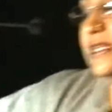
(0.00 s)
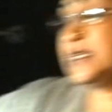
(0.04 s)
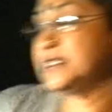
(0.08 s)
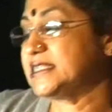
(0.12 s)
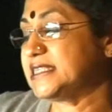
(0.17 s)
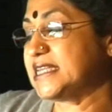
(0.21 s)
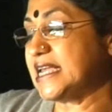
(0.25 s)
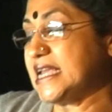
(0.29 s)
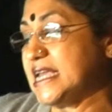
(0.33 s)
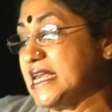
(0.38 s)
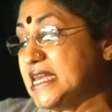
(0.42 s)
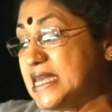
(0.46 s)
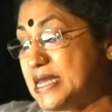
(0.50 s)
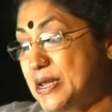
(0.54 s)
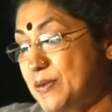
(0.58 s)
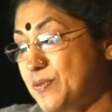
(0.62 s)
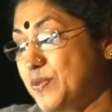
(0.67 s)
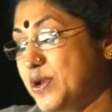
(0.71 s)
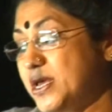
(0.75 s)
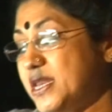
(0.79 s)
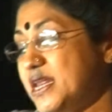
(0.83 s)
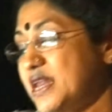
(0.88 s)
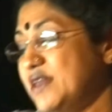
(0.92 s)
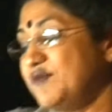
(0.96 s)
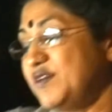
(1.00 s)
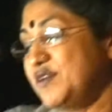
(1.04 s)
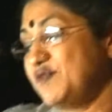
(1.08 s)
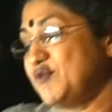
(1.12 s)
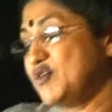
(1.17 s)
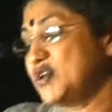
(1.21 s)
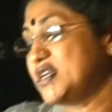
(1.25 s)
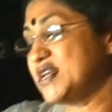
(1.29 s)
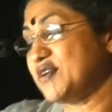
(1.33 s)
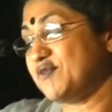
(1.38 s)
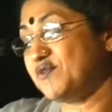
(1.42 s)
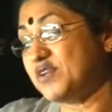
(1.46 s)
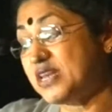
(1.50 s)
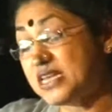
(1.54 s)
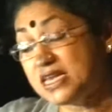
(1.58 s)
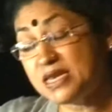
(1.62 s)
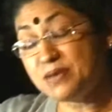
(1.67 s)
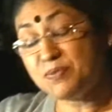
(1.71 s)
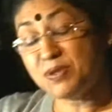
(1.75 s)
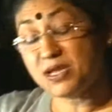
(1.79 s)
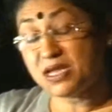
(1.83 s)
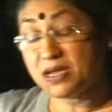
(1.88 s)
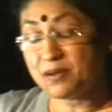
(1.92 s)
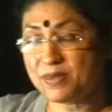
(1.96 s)
at the second number, and we would
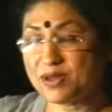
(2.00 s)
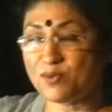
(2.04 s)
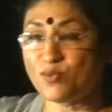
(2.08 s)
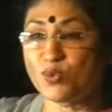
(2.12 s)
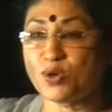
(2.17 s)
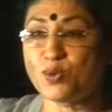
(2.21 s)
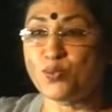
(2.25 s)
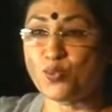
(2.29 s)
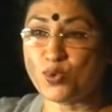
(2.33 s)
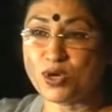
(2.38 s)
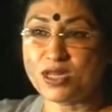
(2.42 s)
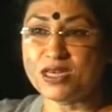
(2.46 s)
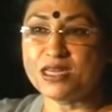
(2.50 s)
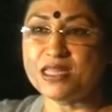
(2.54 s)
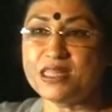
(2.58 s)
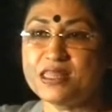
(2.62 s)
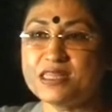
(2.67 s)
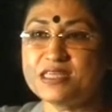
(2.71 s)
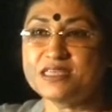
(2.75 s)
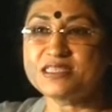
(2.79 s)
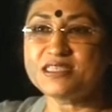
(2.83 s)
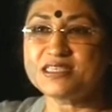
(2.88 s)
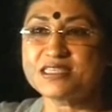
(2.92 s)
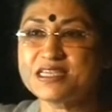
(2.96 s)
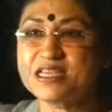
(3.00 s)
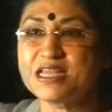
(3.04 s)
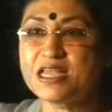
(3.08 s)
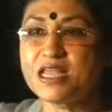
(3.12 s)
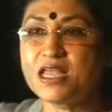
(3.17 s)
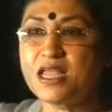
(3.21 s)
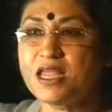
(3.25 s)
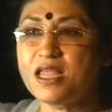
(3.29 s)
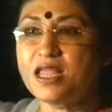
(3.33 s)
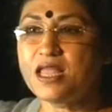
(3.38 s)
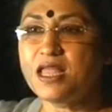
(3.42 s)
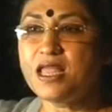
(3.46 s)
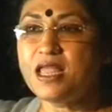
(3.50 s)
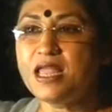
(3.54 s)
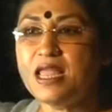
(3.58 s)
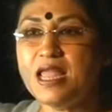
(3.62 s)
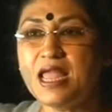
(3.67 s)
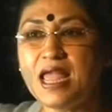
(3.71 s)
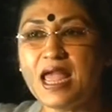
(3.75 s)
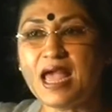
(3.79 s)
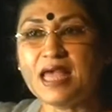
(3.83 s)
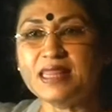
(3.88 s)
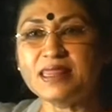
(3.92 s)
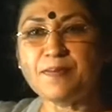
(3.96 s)
definitely become number one in this.
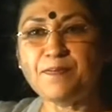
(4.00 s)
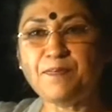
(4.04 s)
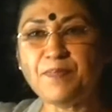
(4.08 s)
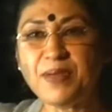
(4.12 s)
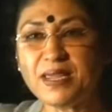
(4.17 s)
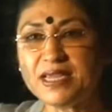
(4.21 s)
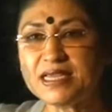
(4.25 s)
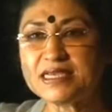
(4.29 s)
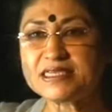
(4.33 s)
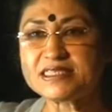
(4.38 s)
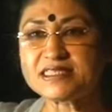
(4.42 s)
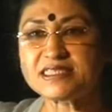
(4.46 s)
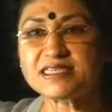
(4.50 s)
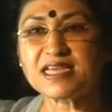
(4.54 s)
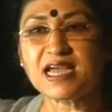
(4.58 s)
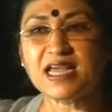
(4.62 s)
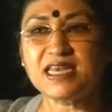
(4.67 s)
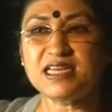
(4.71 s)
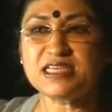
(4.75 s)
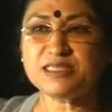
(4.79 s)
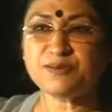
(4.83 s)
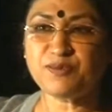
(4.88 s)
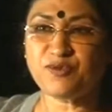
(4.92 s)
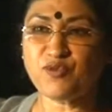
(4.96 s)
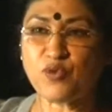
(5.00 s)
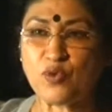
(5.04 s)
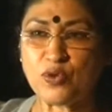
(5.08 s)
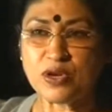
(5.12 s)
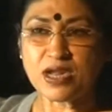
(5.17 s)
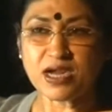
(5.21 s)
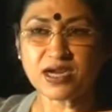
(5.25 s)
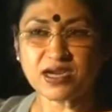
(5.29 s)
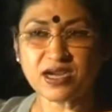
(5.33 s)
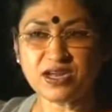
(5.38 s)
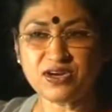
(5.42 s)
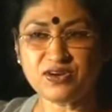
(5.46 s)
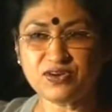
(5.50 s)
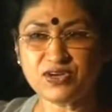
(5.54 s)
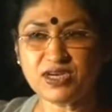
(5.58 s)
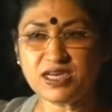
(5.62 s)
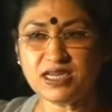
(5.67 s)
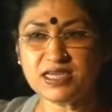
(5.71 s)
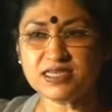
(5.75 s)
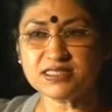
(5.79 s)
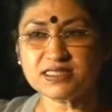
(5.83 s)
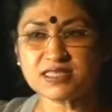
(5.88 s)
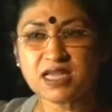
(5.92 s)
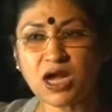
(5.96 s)
And the biggest challenge before our
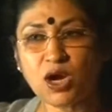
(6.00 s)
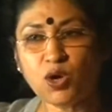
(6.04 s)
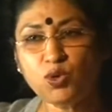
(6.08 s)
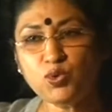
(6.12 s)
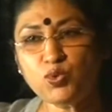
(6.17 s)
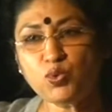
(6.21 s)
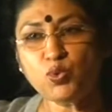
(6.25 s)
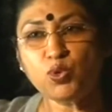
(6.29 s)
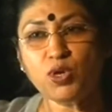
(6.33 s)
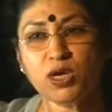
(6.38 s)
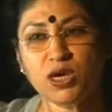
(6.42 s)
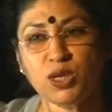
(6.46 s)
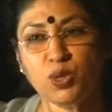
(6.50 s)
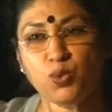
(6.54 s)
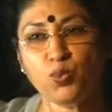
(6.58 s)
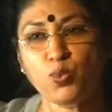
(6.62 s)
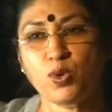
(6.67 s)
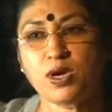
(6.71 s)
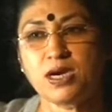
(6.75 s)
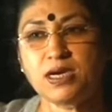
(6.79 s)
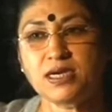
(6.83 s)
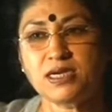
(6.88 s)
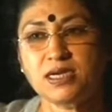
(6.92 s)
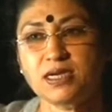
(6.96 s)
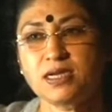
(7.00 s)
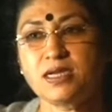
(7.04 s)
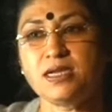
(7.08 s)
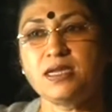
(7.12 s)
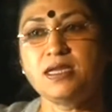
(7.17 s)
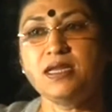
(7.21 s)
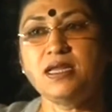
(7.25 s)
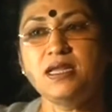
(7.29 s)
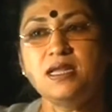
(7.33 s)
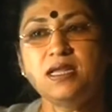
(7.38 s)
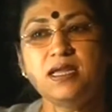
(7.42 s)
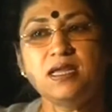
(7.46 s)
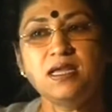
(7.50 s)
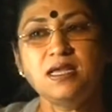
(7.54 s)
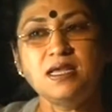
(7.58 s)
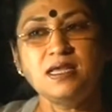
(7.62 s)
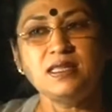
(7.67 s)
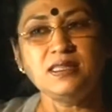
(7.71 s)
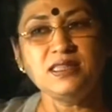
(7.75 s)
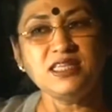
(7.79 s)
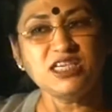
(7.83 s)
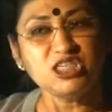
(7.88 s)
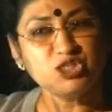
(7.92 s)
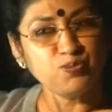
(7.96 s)
country is how to convert
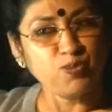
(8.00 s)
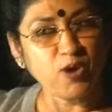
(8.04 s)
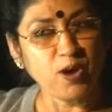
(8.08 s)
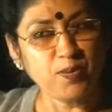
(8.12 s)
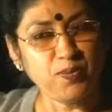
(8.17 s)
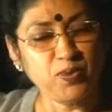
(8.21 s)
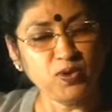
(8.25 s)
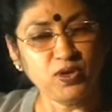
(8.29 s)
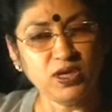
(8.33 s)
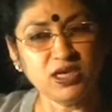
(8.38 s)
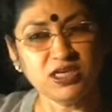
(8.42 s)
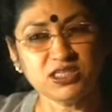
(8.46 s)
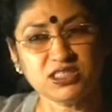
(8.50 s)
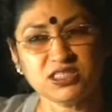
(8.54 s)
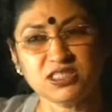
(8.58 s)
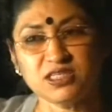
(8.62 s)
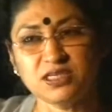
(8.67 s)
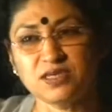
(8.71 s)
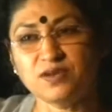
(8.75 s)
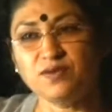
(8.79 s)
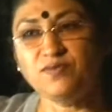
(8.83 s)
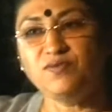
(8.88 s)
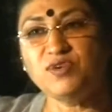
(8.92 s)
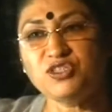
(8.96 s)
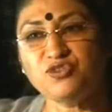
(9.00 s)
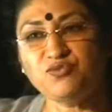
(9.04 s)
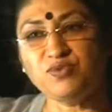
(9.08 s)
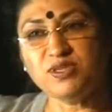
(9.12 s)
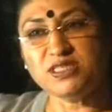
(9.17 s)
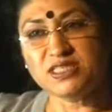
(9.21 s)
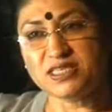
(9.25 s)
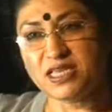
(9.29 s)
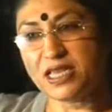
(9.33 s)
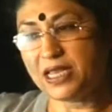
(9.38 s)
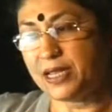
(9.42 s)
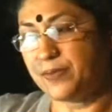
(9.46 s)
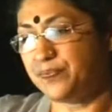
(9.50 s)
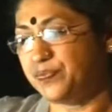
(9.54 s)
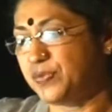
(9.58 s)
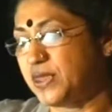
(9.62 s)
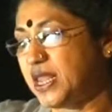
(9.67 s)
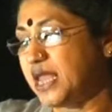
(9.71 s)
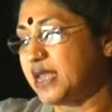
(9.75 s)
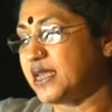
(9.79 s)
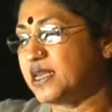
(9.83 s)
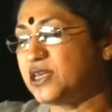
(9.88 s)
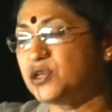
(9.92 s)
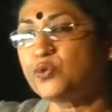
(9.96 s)
this population, which we say,
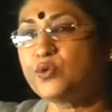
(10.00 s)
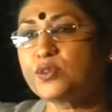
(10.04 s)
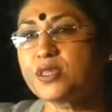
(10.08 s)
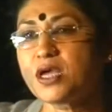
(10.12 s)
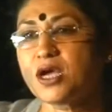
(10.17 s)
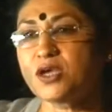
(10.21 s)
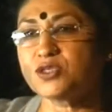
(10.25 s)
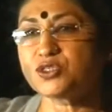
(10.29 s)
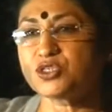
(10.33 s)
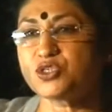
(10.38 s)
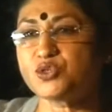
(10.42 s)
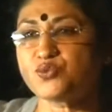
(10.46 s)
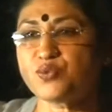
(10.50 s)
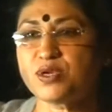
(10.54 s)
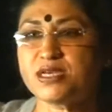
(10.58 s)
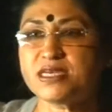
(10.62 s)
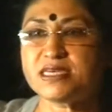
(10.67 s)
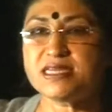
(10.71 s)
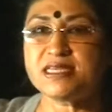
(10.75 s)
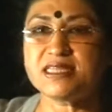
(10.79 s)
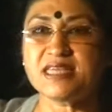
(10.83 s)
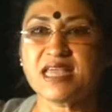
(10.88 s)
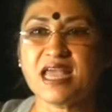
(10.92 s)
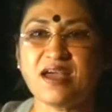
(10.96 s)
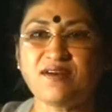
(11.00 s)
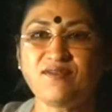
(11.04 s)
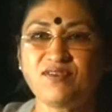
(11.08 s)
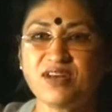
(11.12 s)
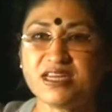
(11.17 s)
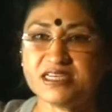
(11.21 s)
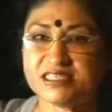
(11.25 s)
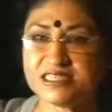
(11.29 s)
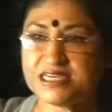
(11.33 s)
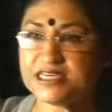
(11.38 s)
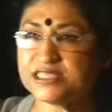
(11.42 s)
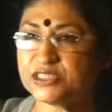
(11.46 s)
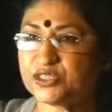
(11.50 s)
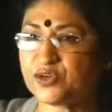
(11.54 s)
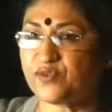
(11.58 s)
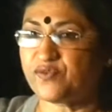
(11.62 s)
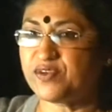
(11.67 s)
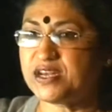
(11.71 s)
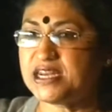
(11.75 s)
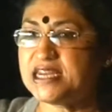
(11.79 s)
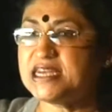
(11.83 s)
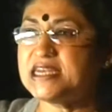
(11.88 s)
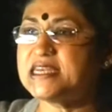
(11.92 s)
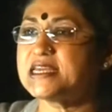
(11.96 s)
like in 2020, the average age
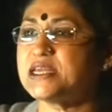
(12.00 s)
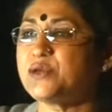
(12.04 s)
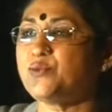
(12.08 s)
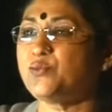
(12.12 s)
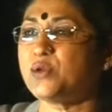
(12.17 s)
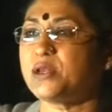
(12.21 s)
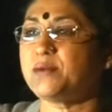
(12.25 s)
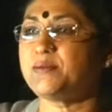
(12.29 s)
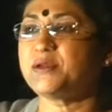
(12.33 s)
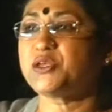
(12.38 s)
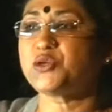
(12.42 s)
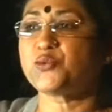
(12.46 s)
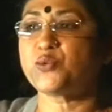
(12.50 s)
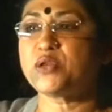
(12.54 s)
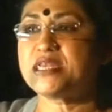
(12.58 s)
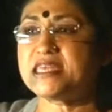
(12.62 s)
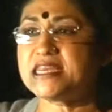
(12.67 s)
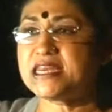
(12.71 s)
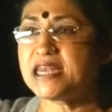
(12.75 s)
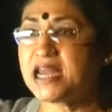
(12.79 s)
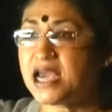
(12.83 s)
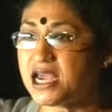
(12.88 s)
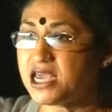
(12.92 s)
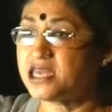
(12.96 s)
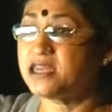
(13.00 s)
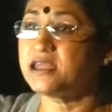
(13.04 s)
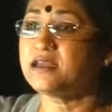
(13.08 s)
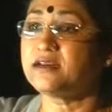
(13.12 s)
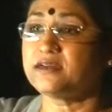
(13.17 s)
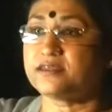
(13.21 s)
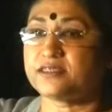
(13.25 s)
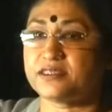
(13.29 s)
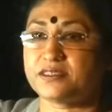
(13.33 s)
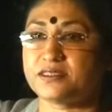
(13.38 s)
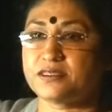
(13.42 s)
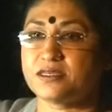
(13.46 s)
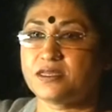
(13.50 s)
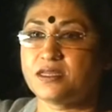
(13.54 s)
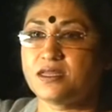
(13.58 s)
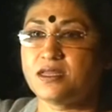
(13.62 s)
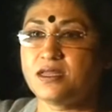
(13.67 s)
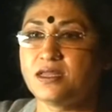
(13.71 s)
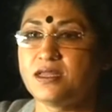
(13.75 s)
of an Indian will be 29 years.